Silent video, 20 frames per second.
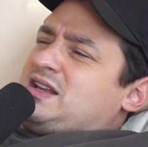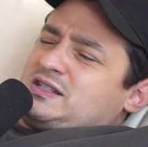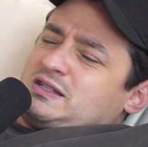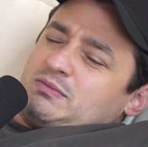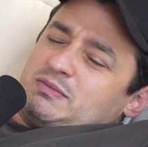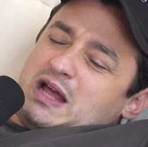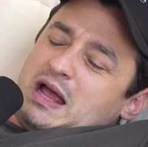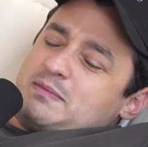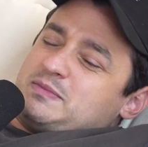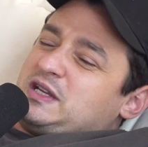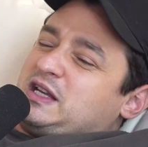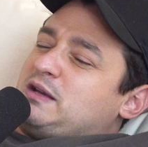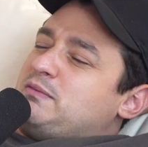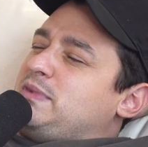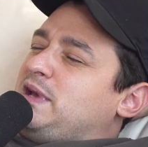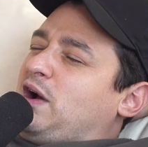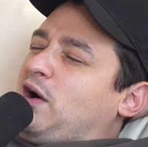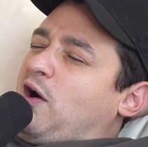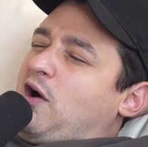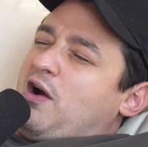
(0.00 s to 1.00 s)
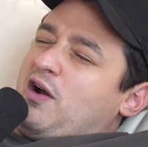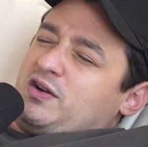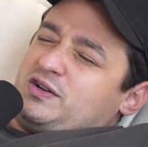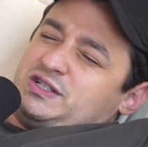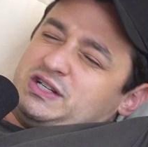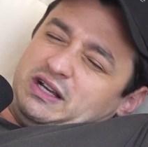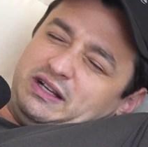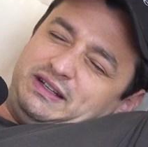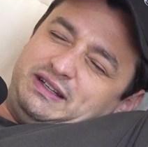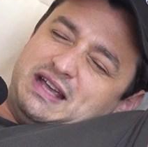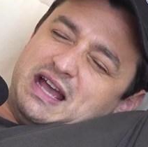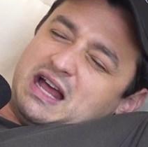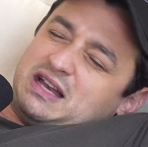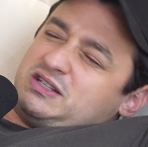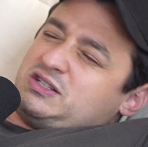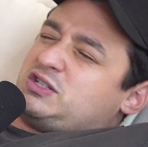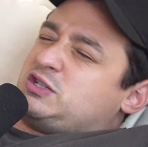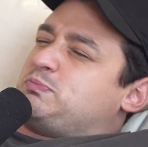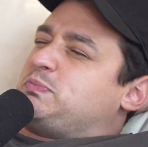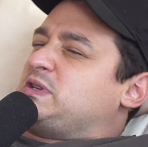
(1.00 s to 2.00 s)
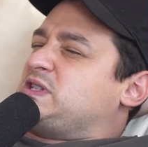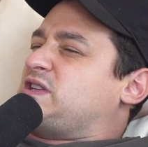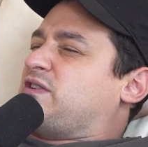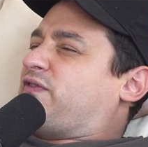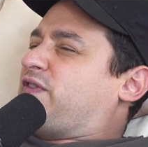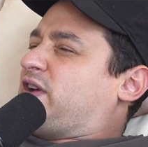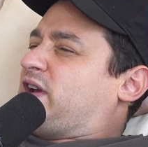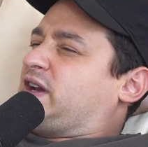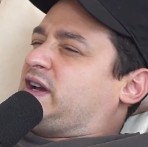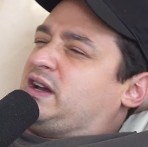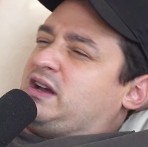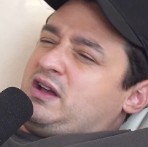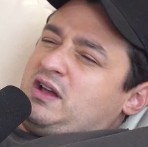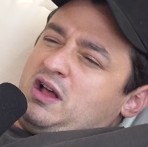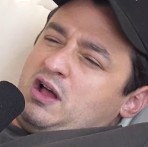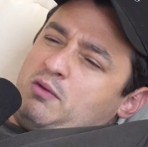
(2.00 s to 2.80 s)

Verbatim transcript: sometimes it can be hard to get specific